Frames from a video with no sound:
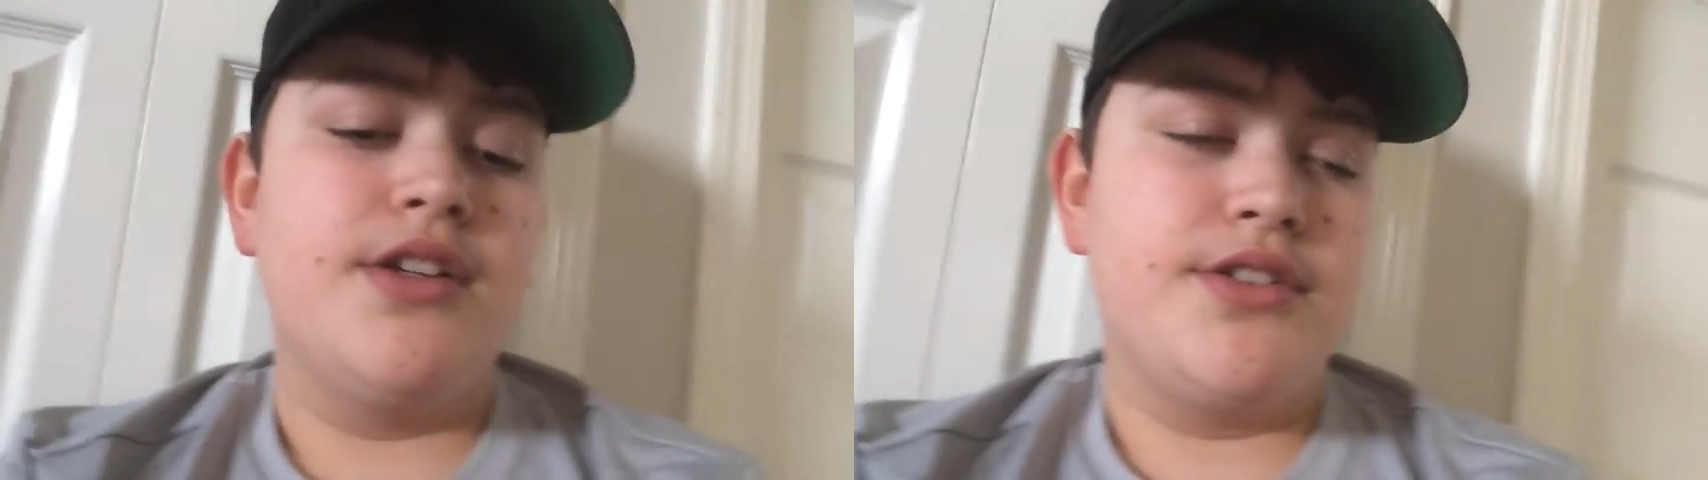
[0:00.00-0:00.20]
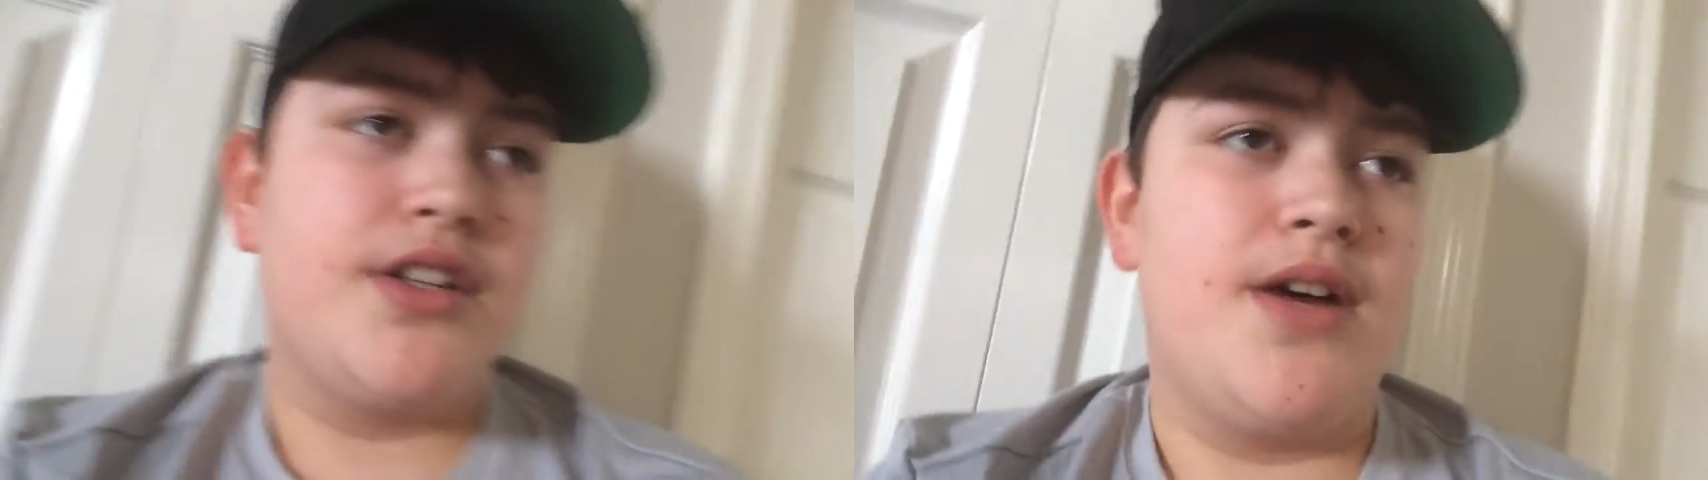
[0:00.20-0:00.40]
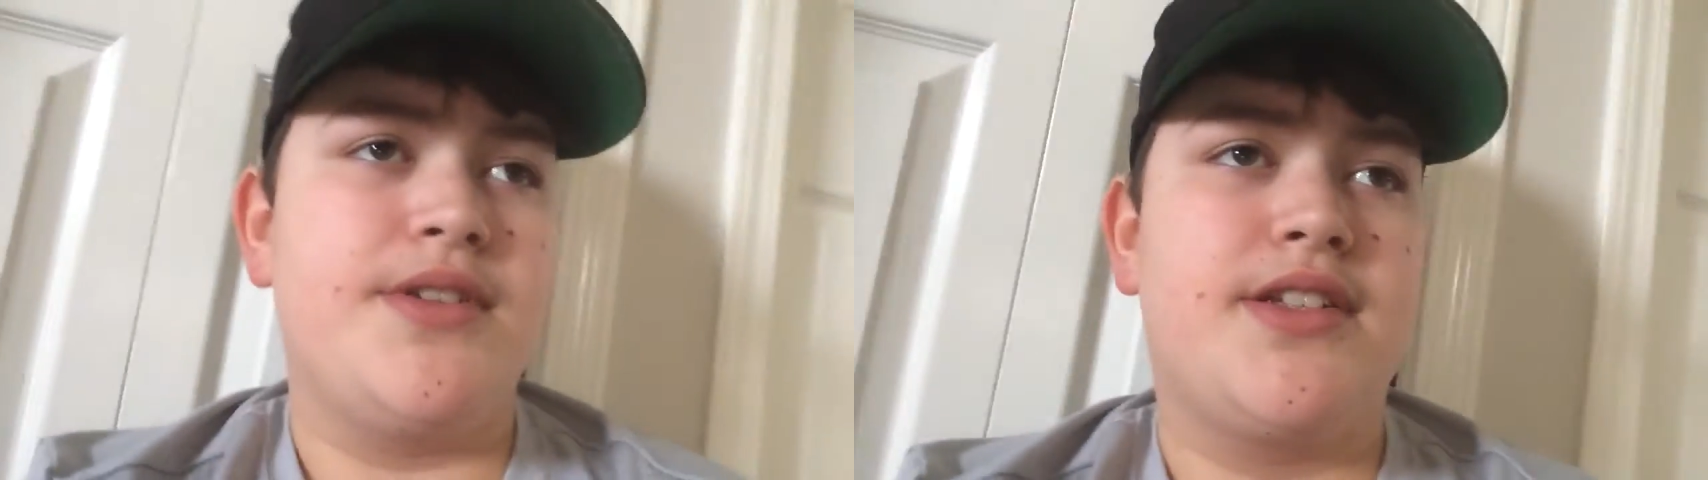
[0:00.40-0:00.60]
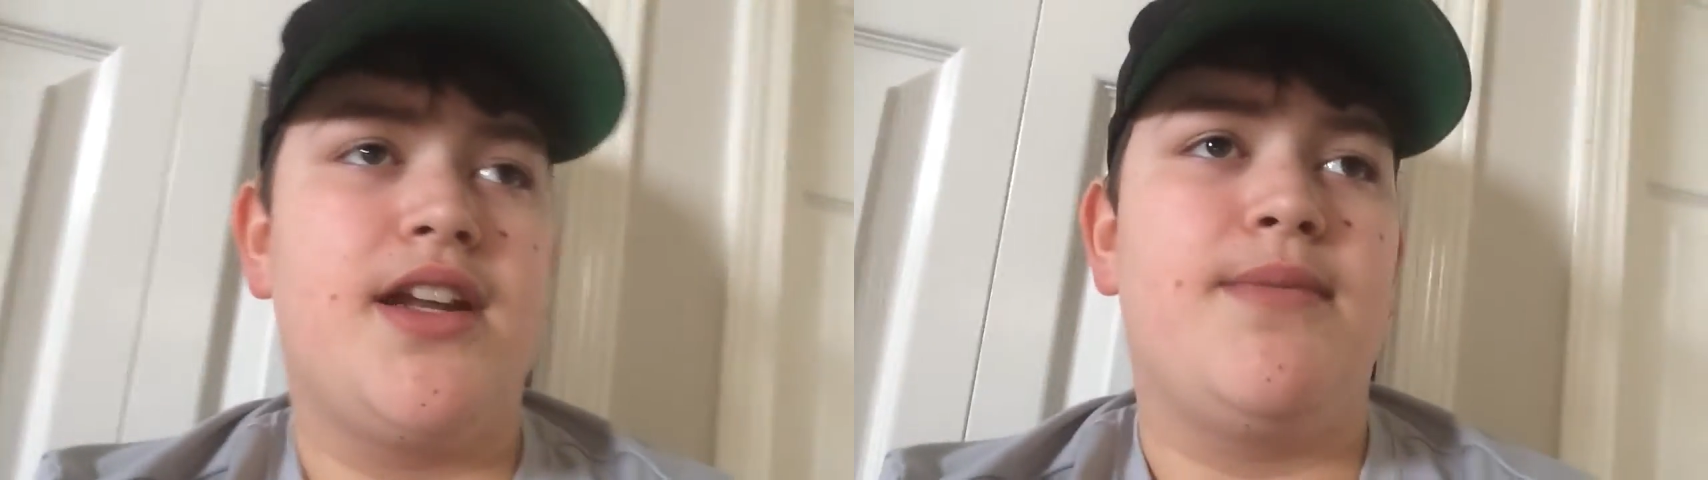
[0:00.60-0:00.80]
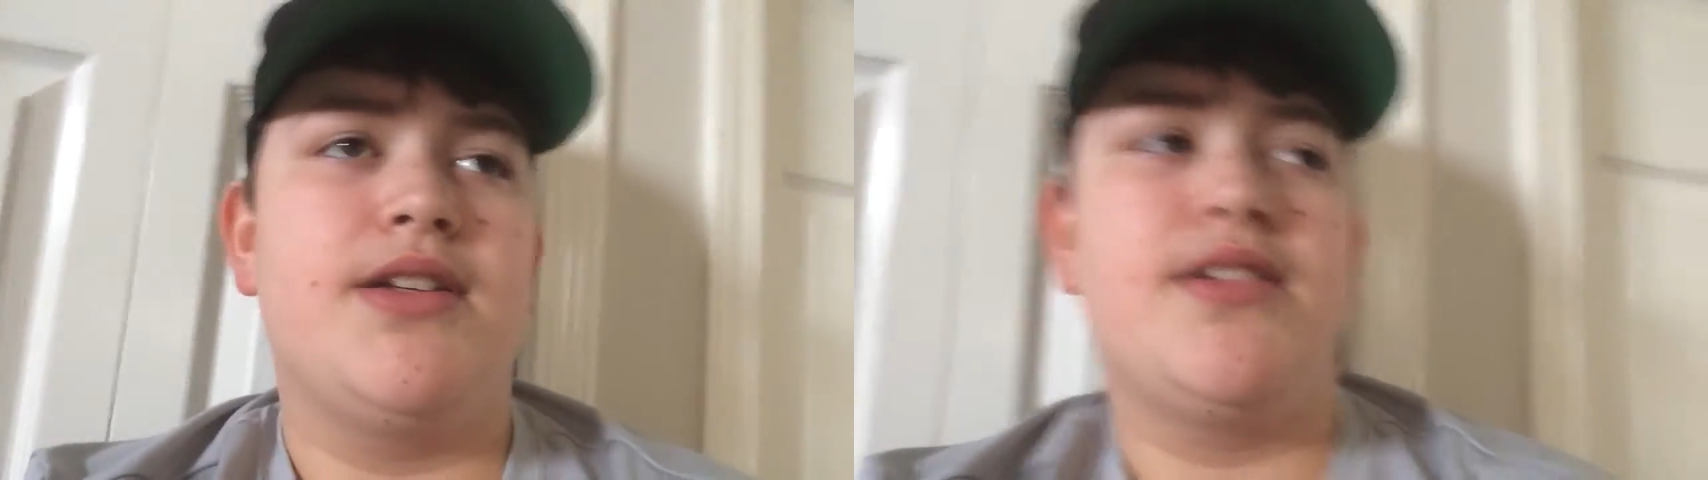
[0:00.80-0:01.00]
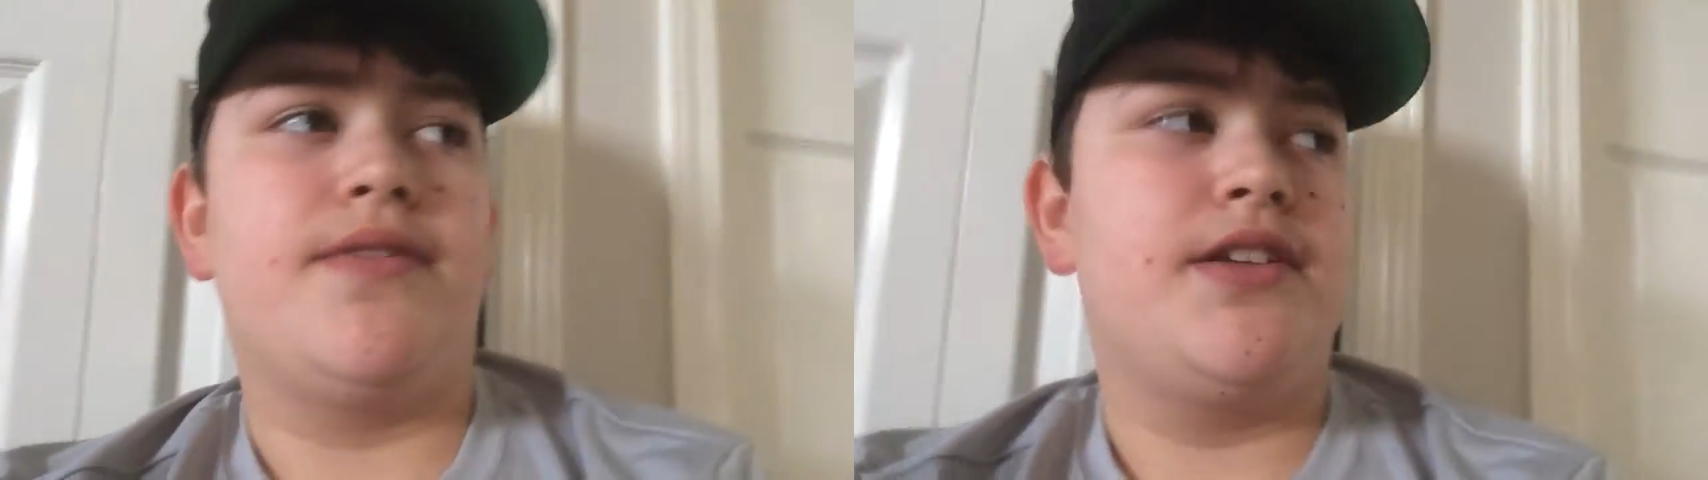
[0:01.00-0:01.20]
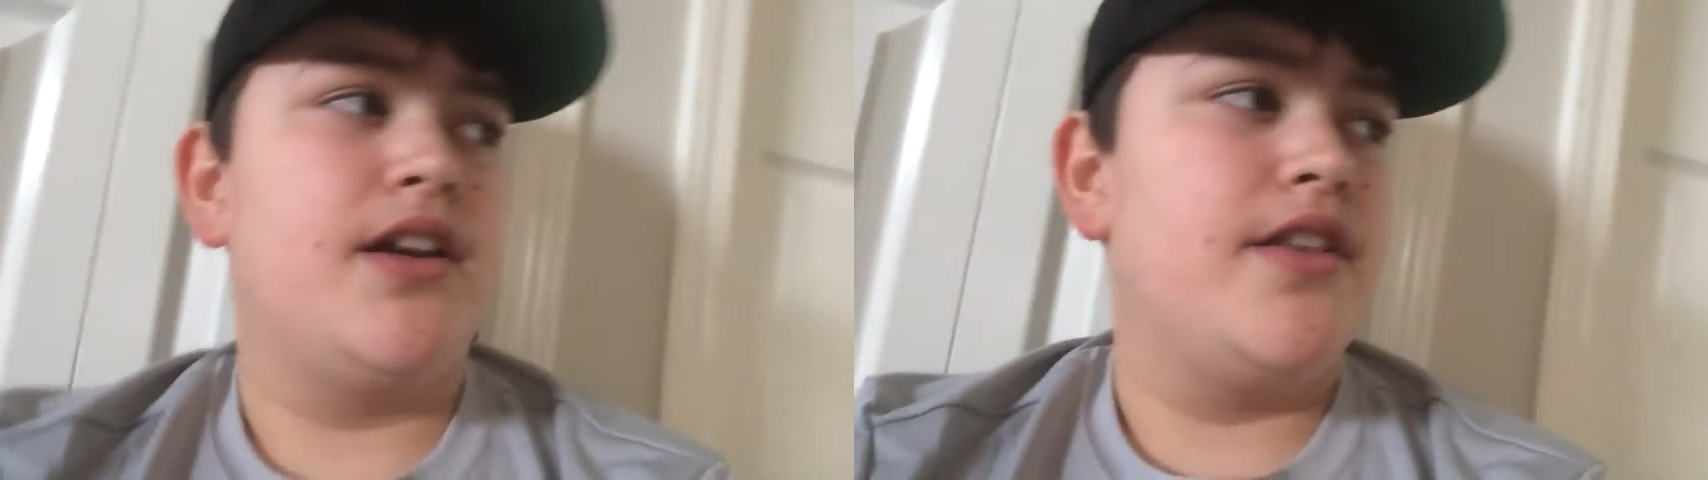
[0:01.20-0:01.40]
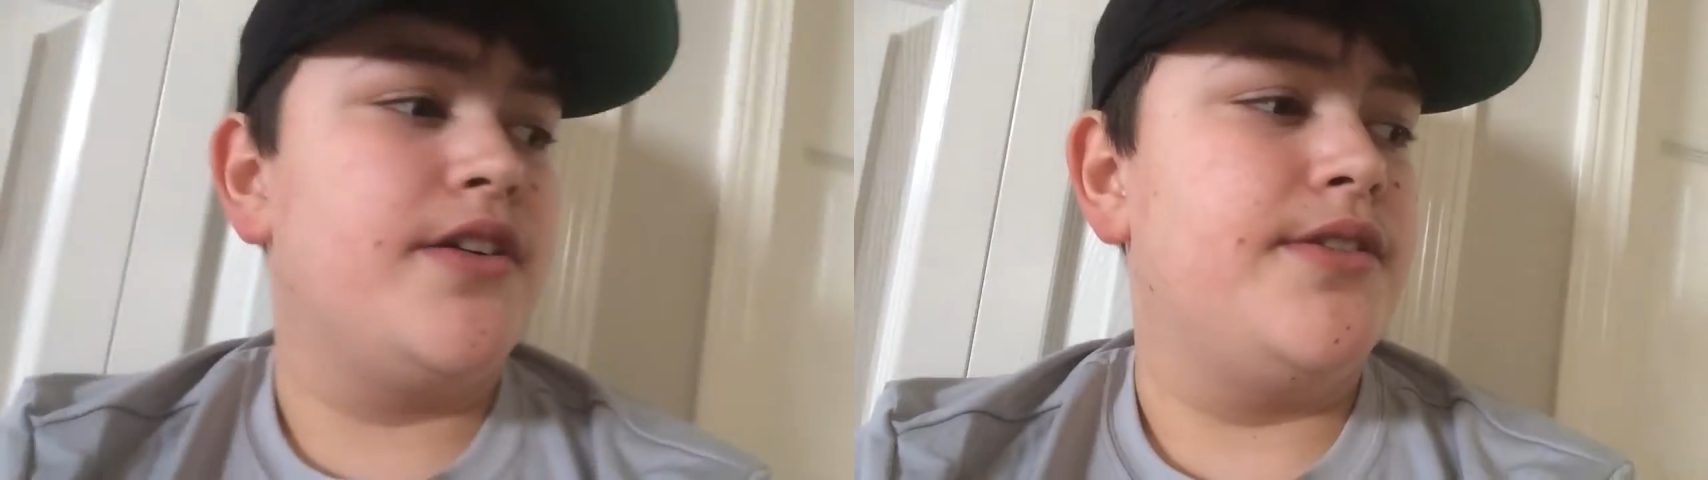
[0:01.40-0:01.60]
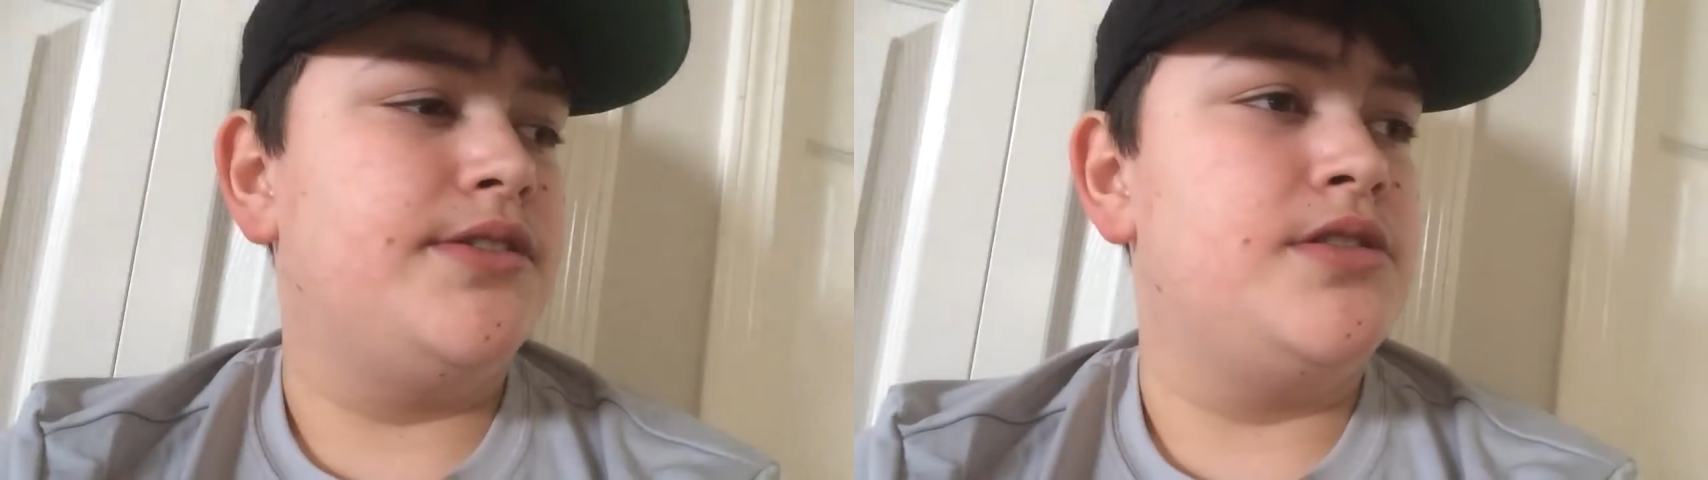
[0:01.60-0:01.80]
So I'm just getting my stuff together.